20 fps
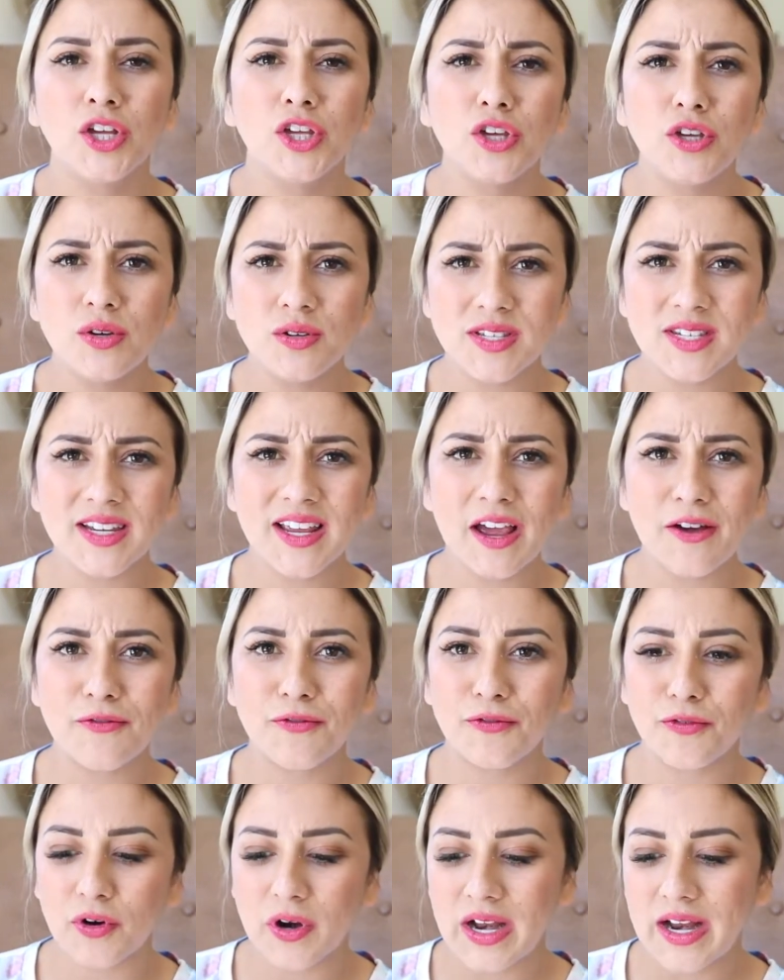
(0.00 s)
You used to get
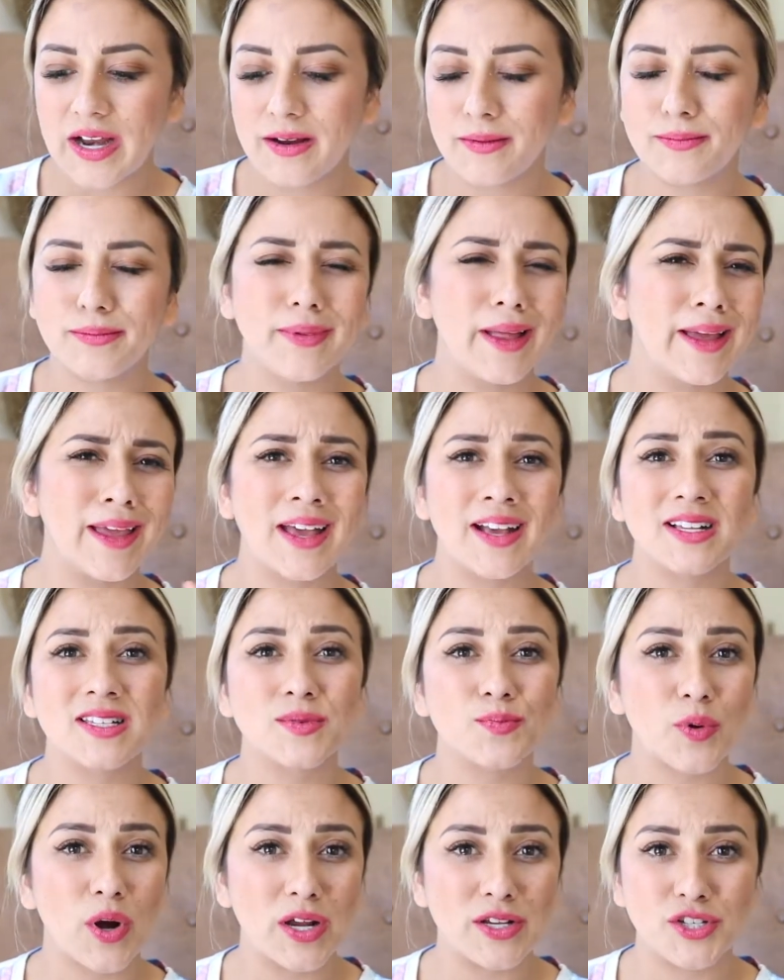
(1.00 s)
free like
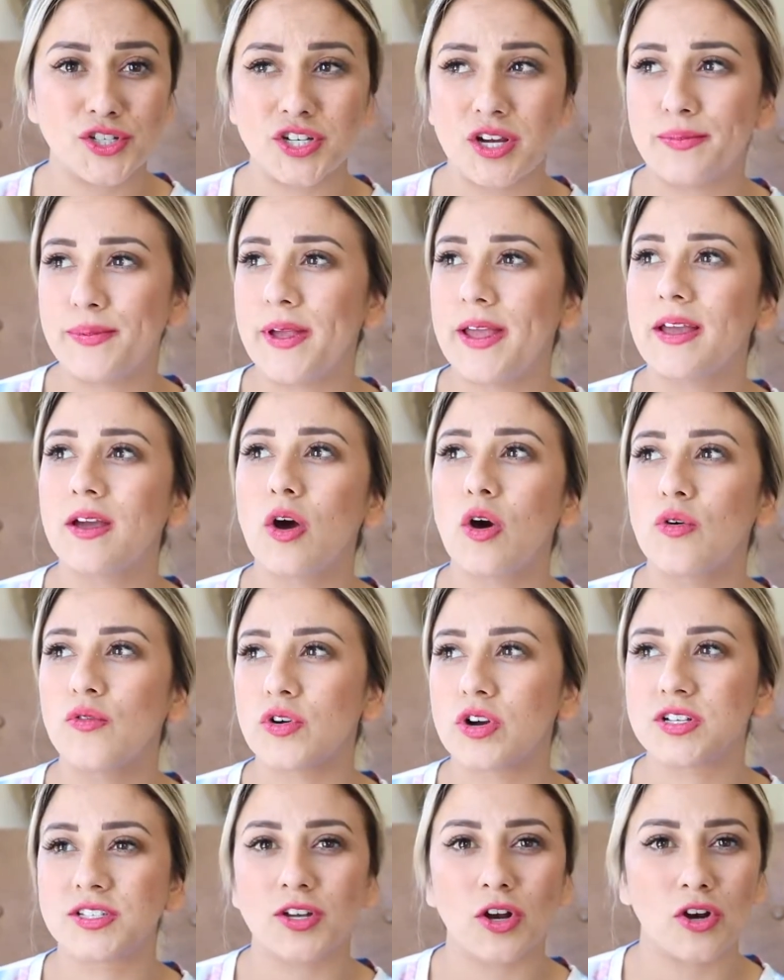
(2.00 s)
express shipping
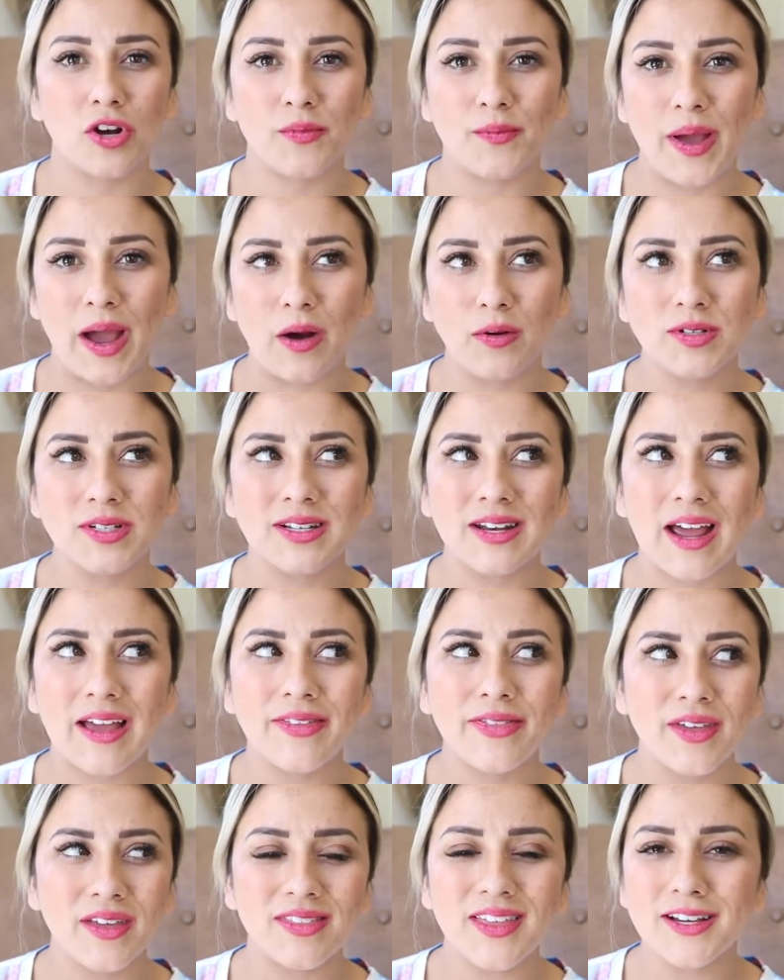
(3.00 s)
over a certain amount and I
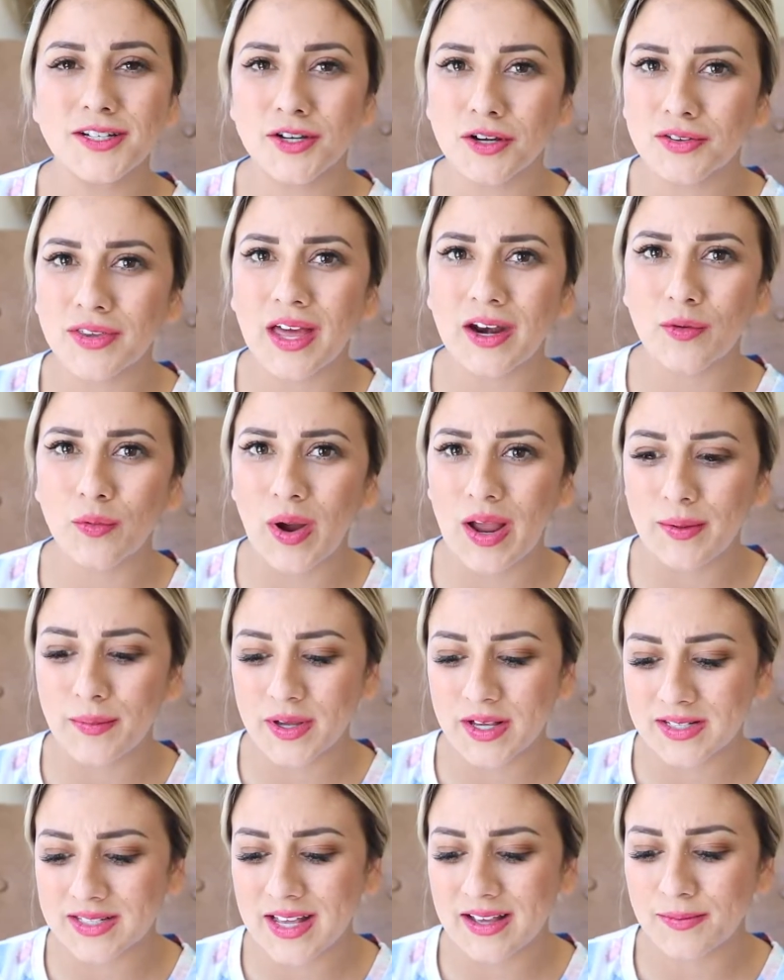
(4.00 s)
think they took that away
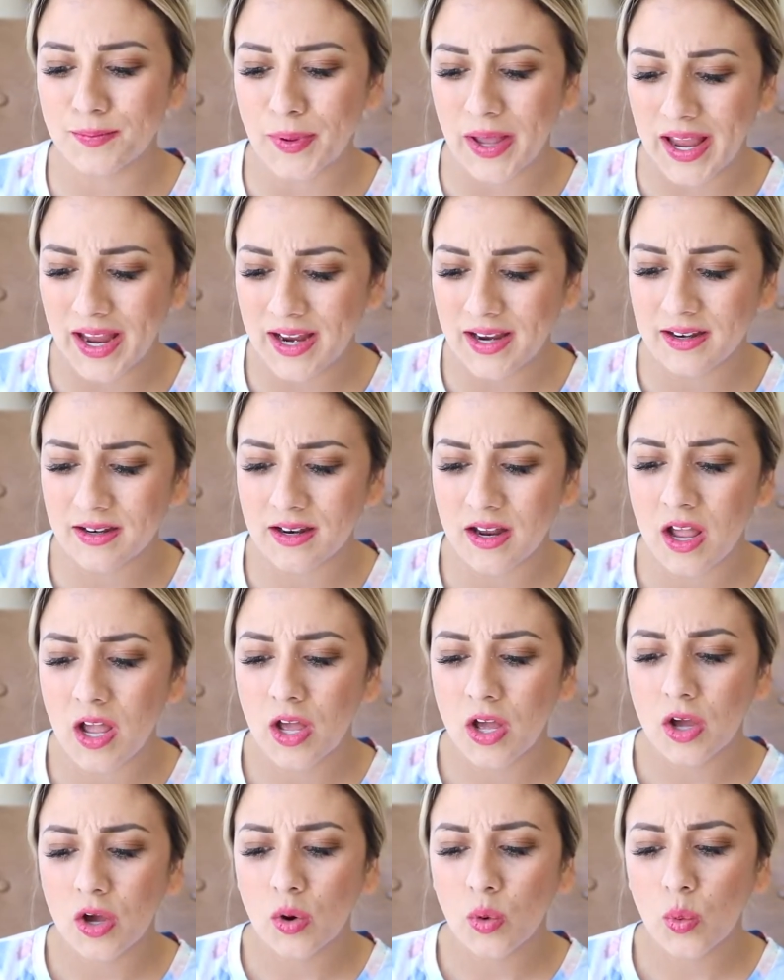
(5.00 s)
because I paid
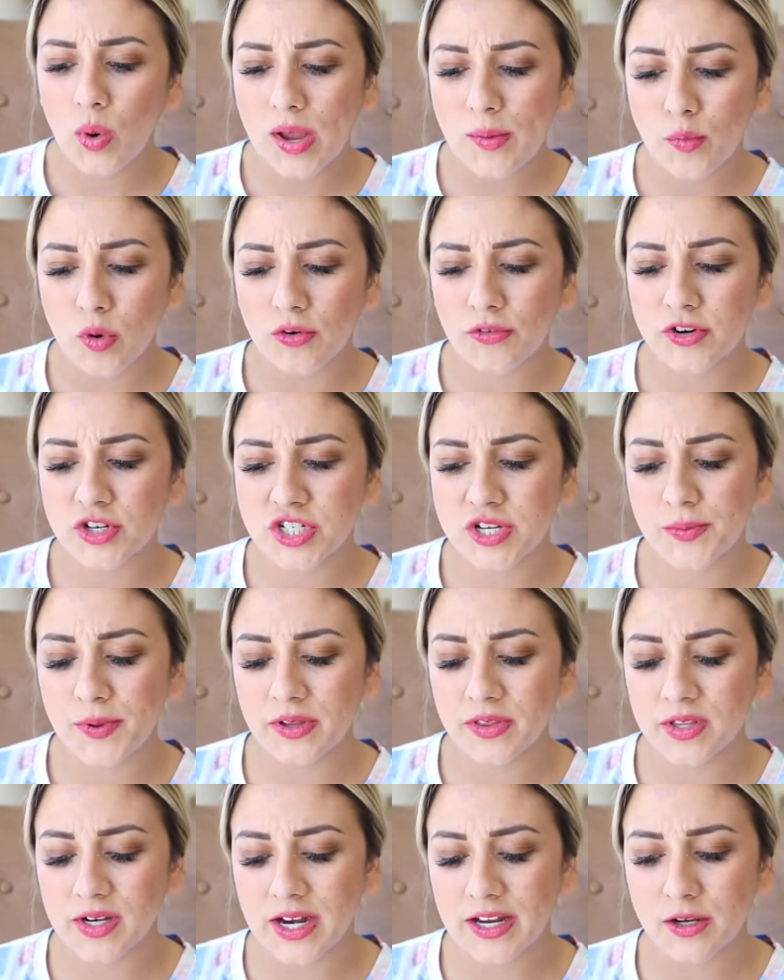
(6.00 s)
way more for
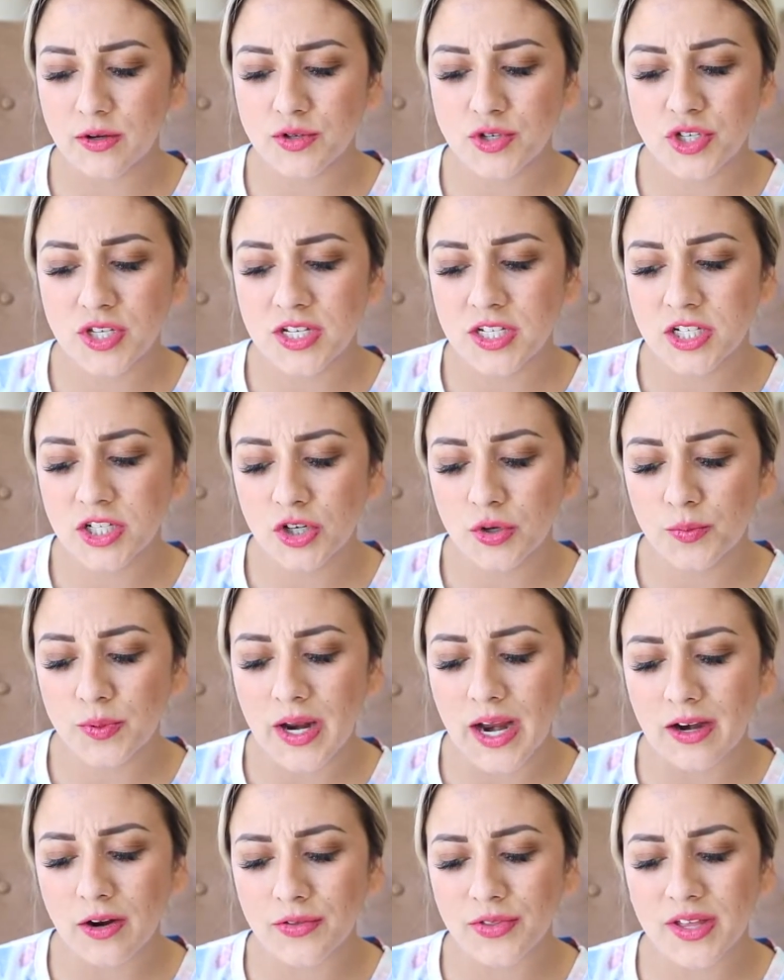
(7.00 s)
shipping than I usually do, but
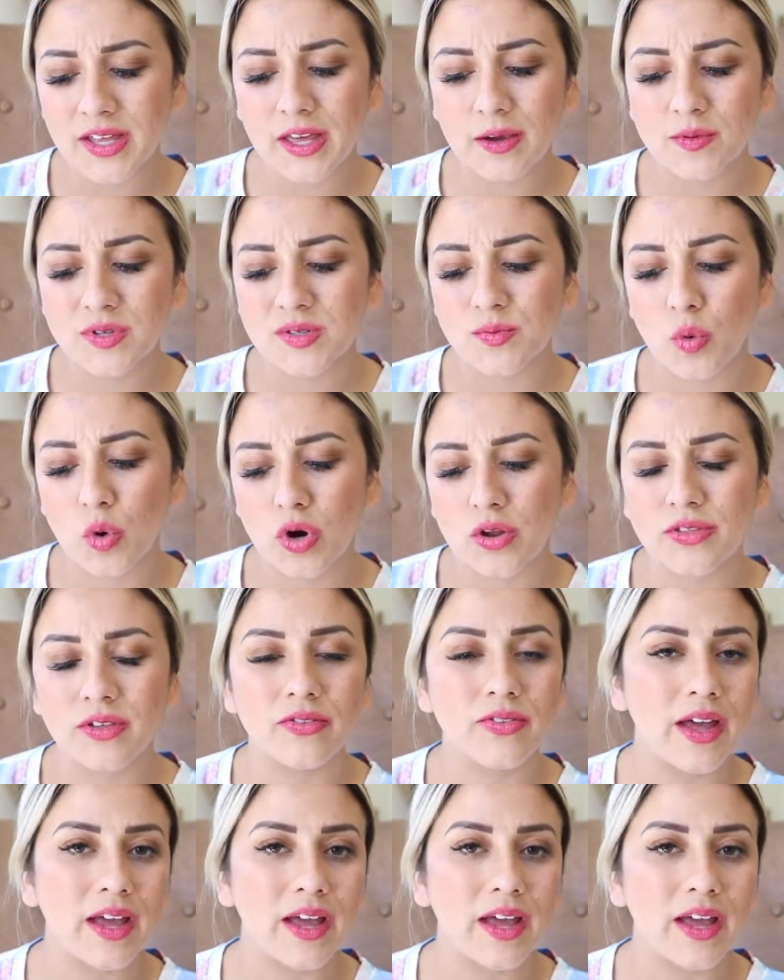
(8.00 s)
I don't think it was more than